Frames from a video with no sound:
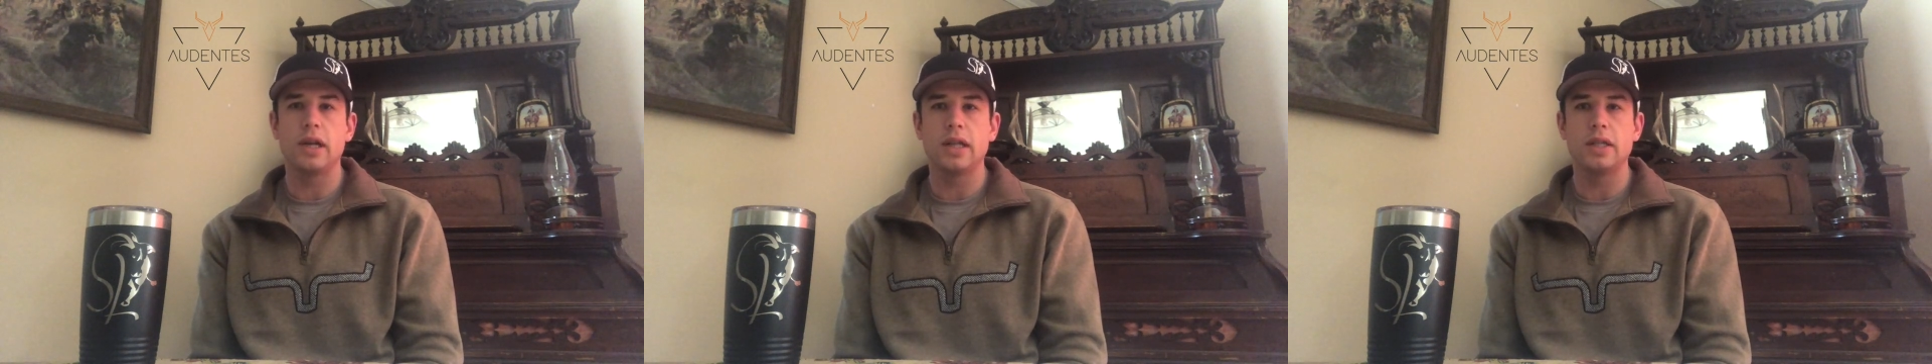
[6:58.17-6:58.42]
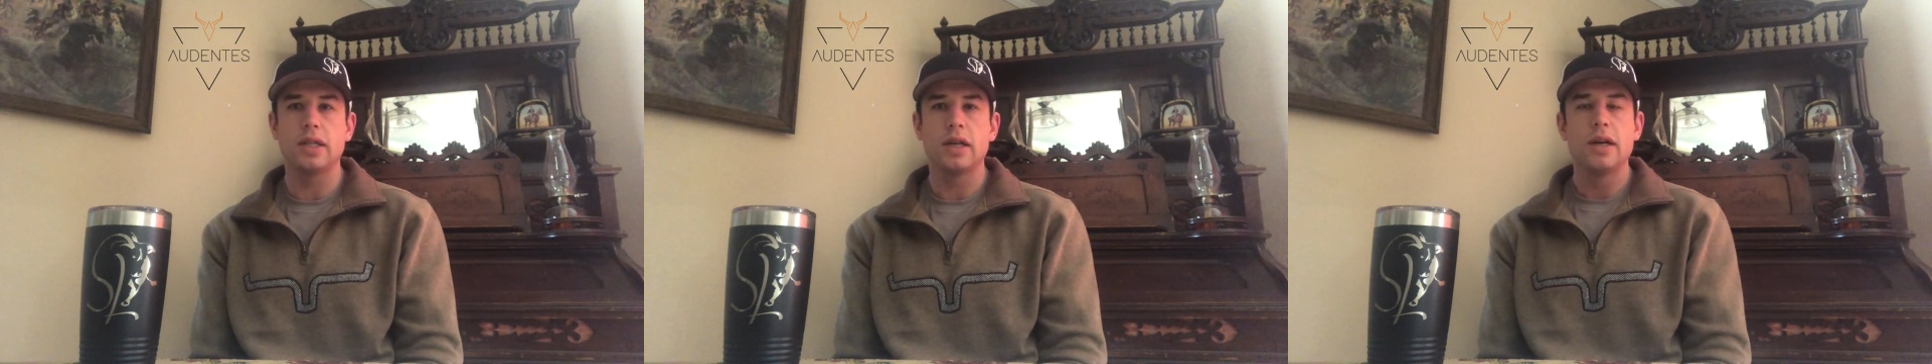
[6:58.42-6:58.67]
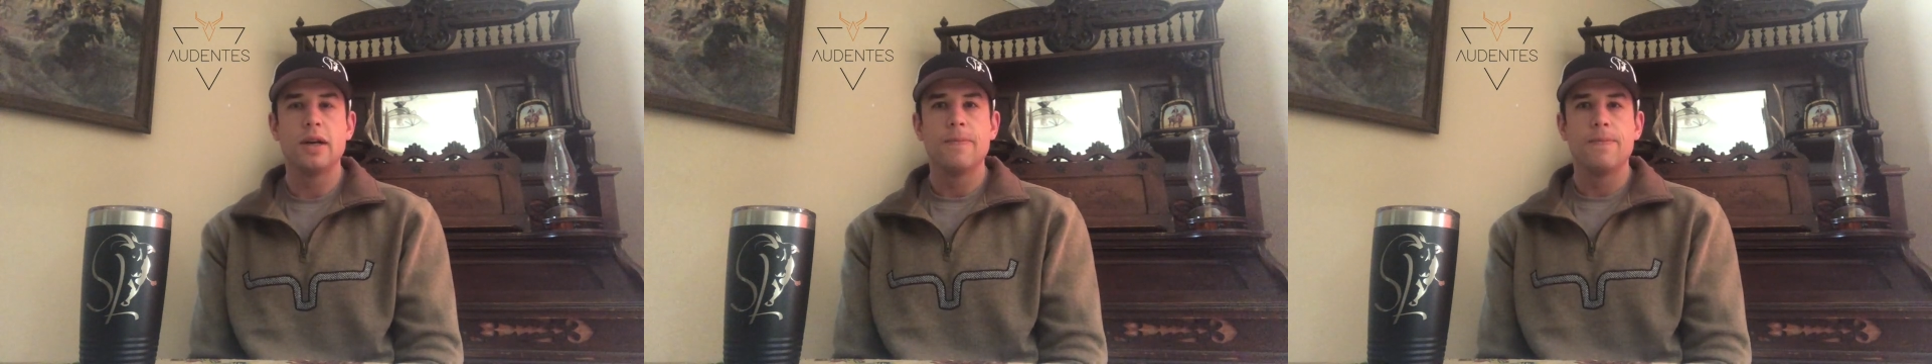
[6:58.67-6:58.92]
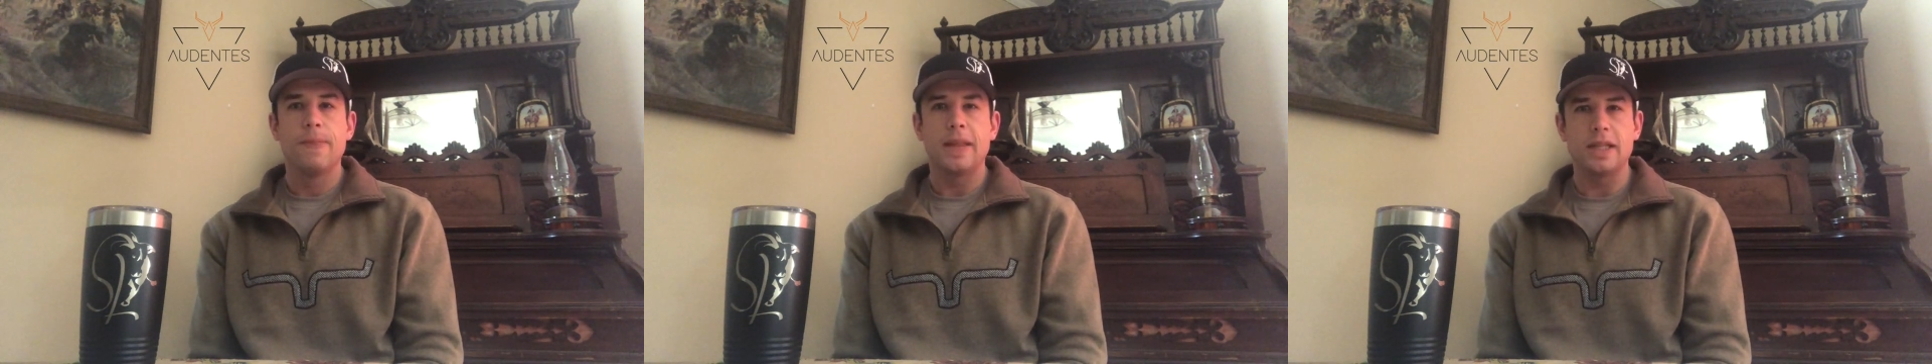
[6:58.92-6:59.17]
and
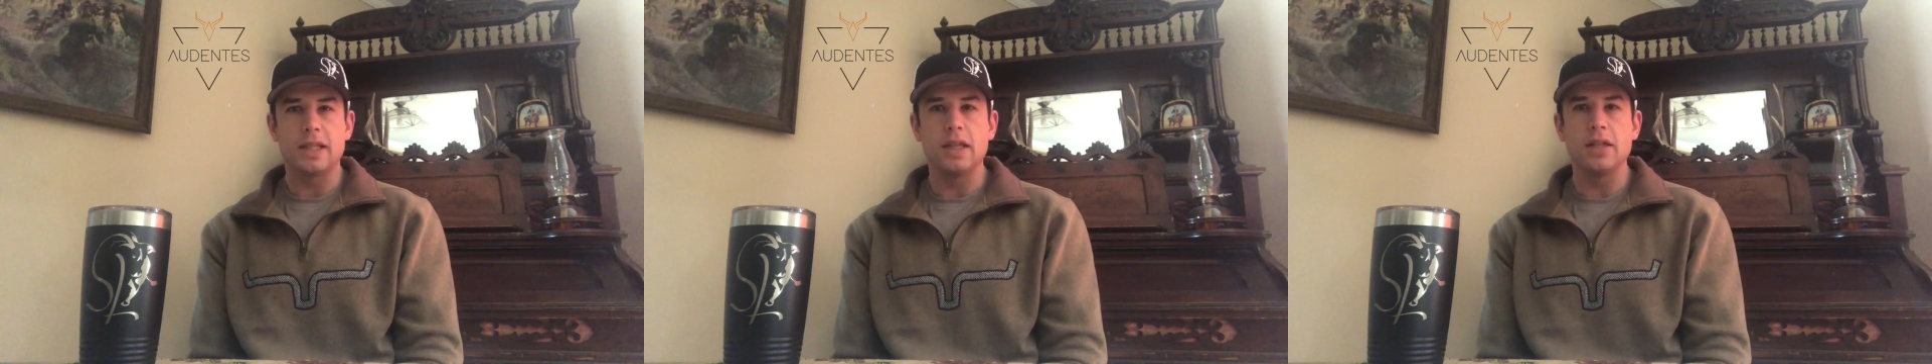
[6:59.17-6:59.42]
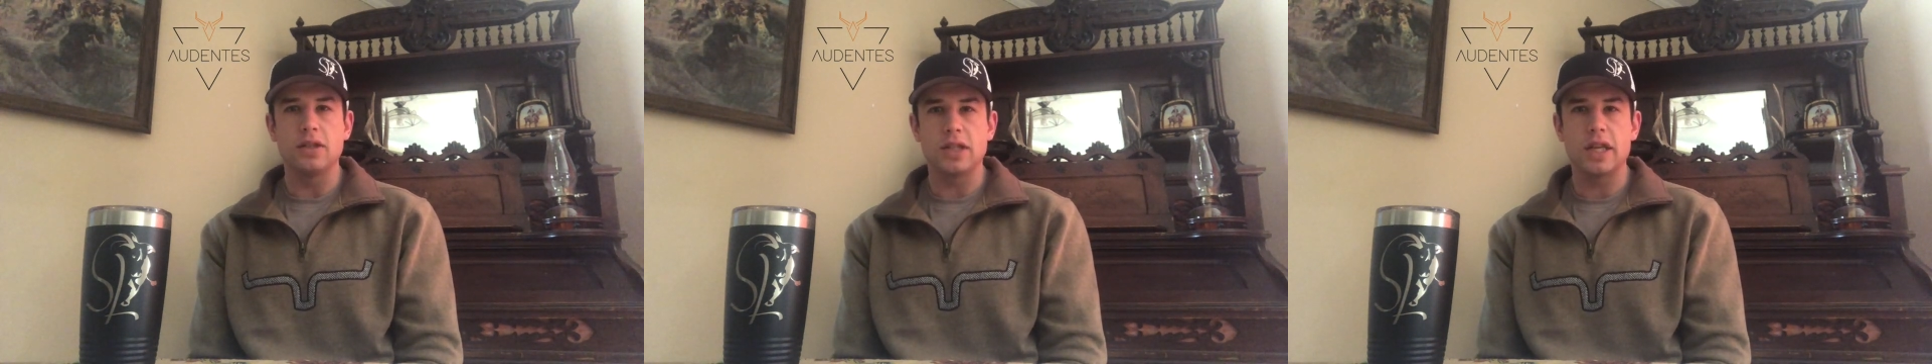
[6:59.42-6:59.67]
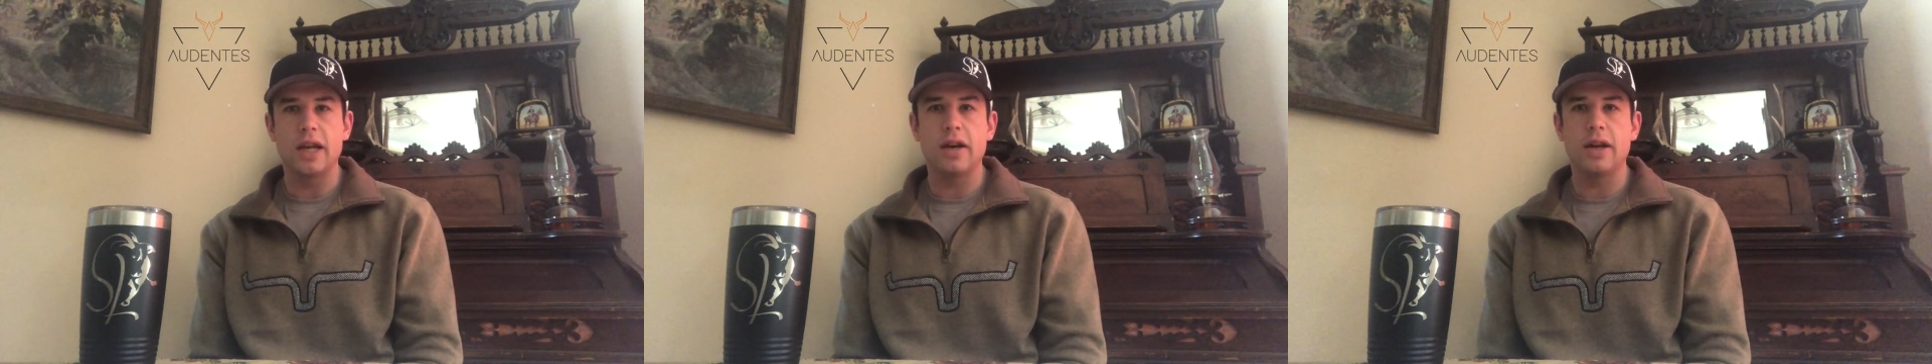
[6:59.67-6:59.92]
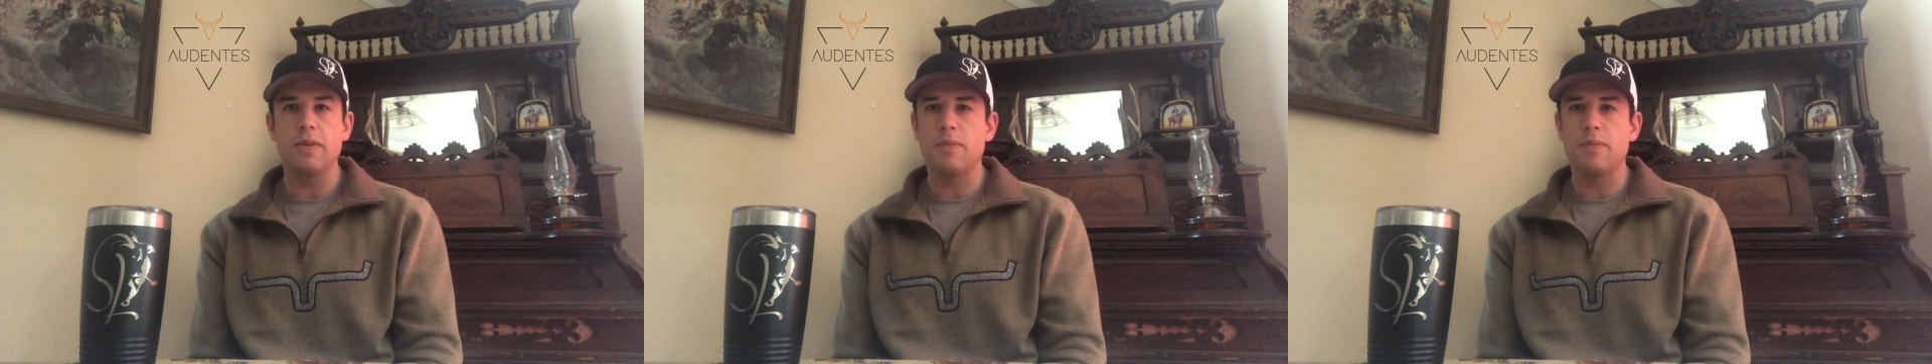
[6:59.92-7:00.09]
it's a little scary.